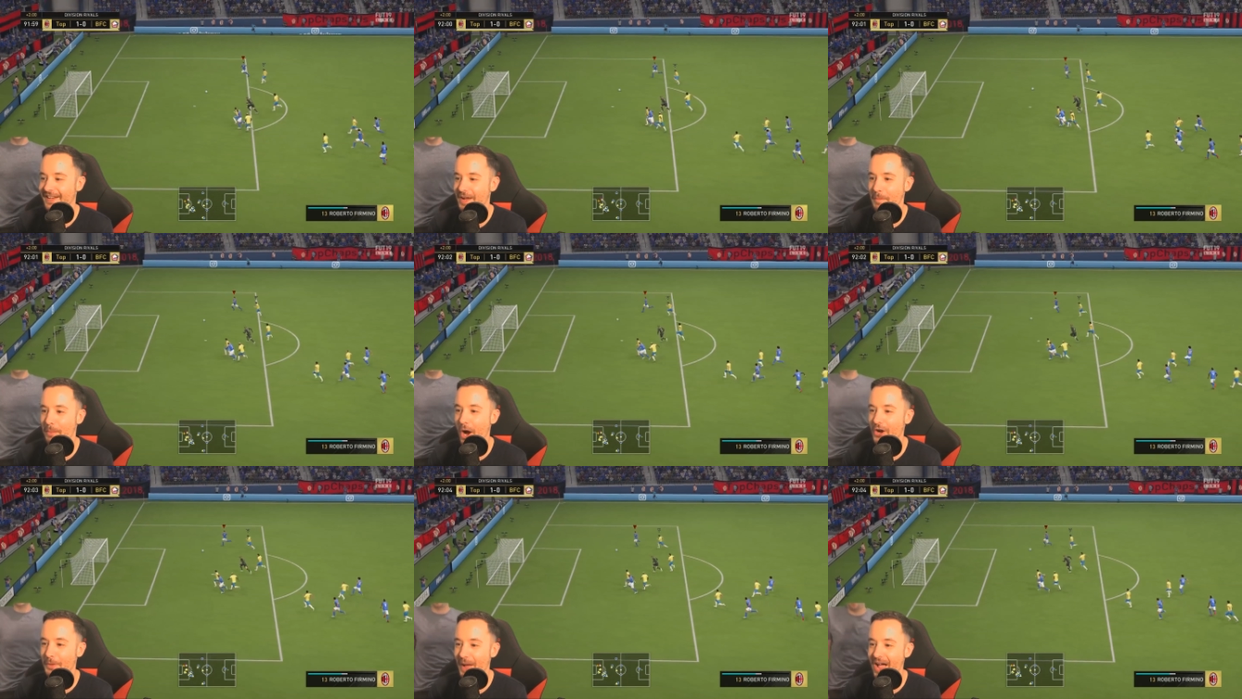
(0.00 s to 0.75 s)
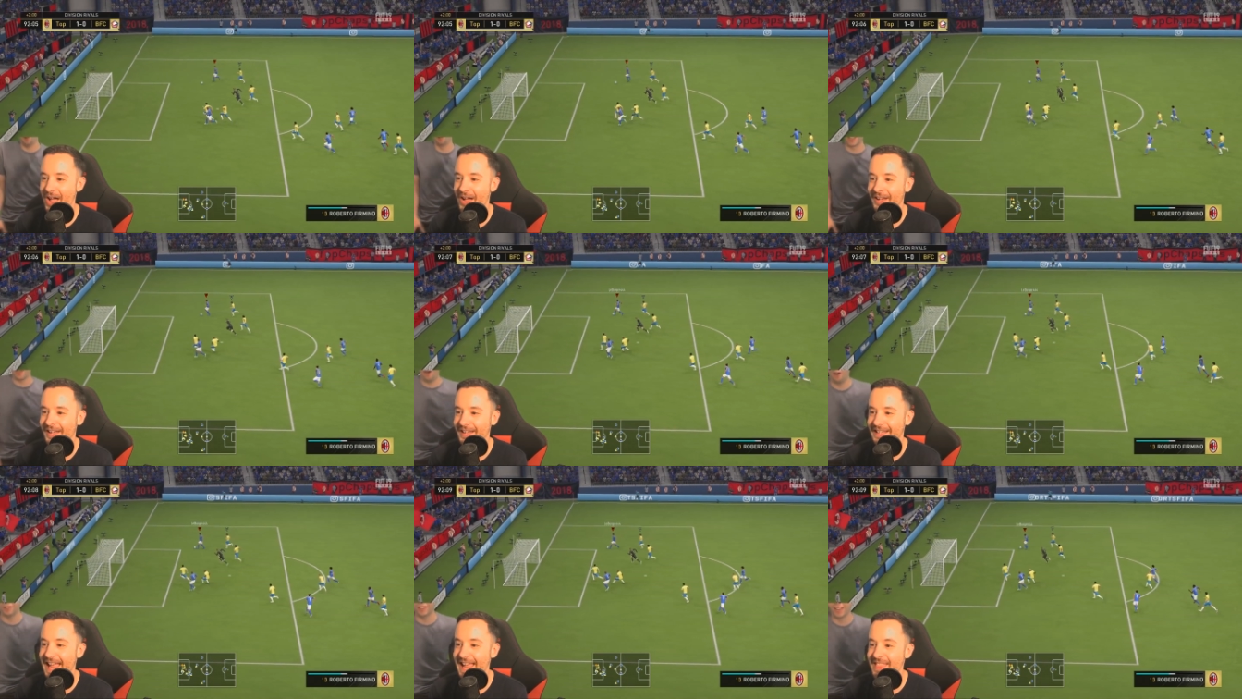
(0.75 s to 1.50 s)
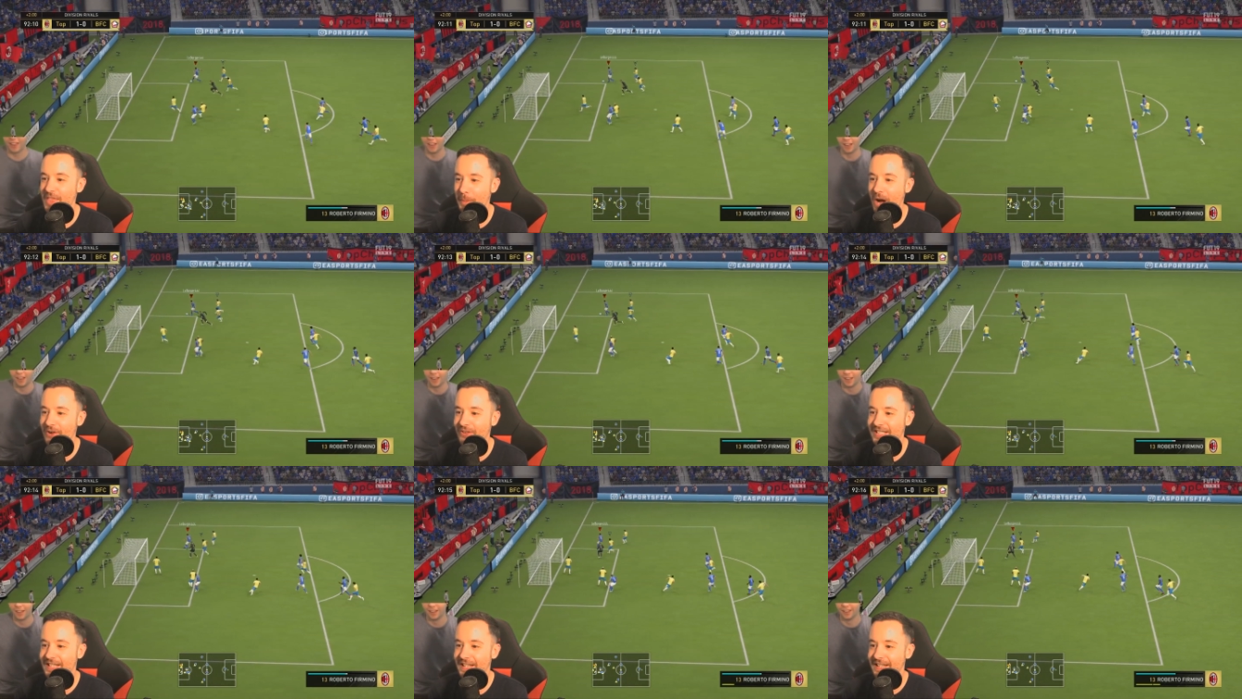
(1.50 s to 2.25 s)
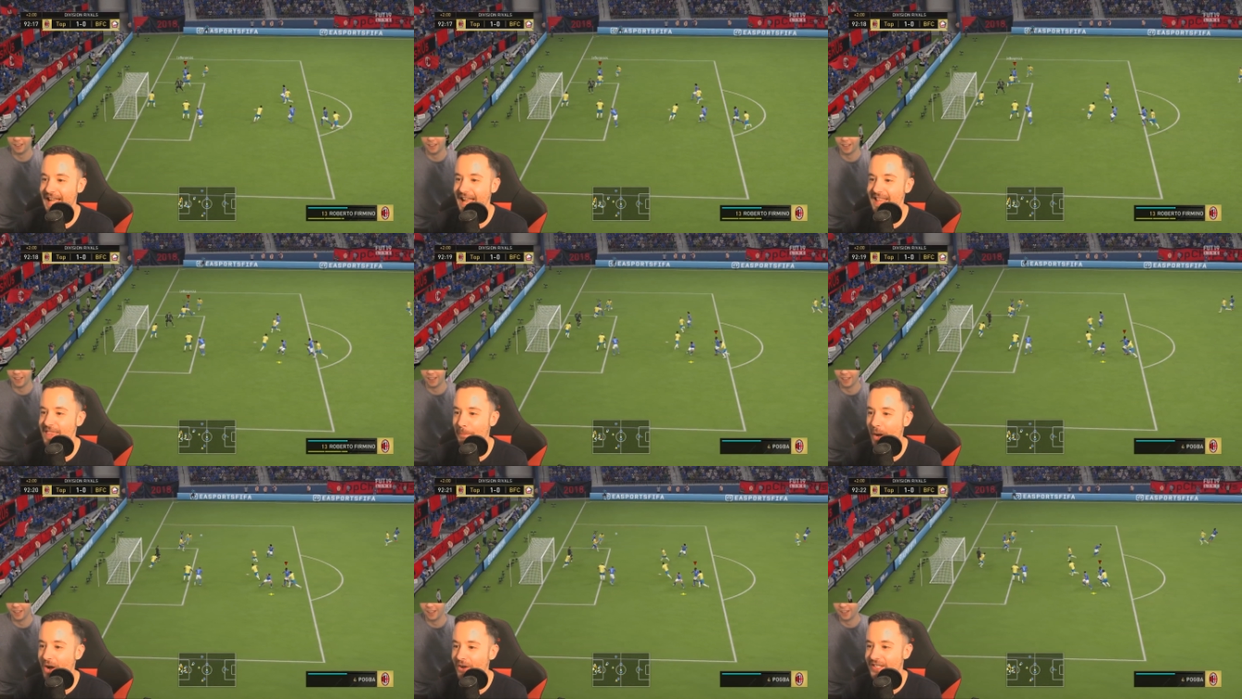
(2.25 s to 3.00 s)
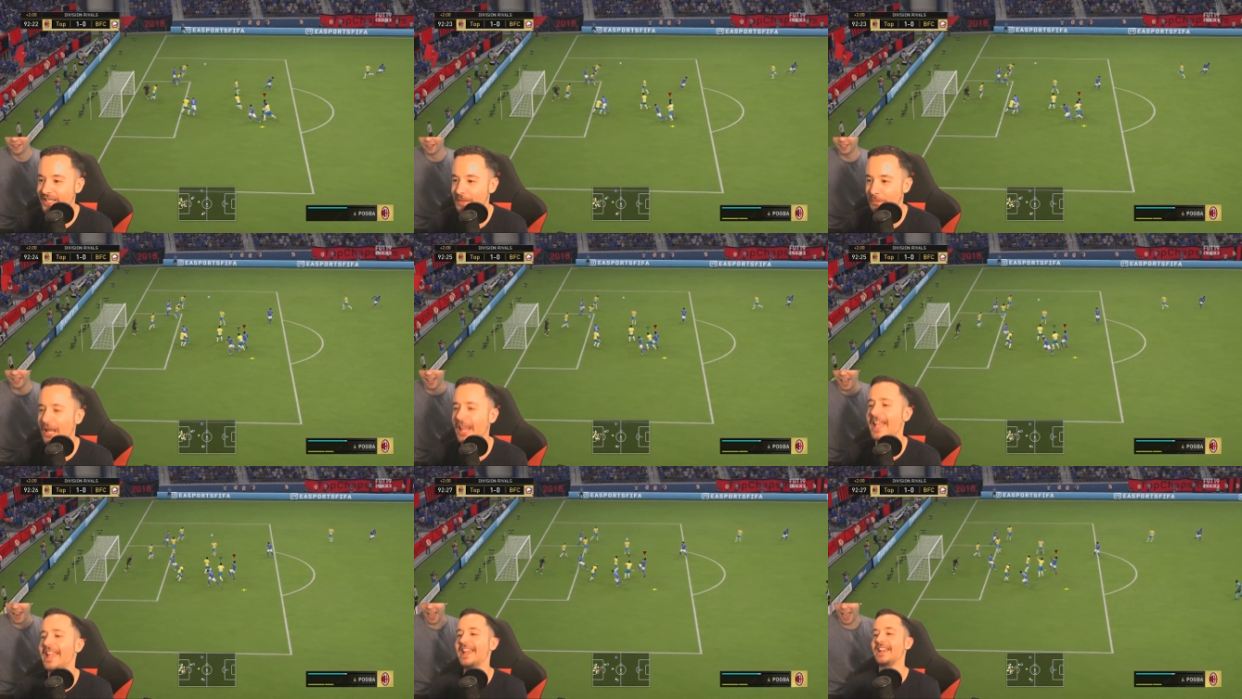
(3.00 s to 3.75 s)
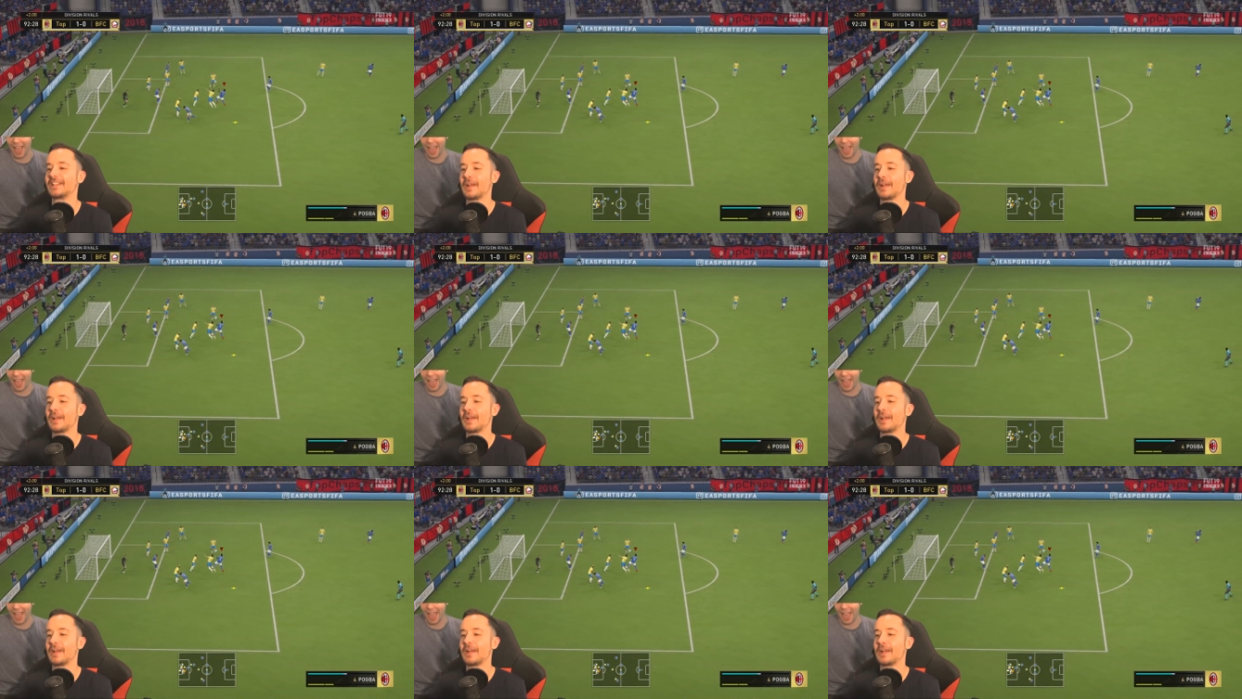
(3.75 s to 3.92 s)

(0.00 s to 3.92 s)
Oh, Pogba, get in the box. Get in the box, please.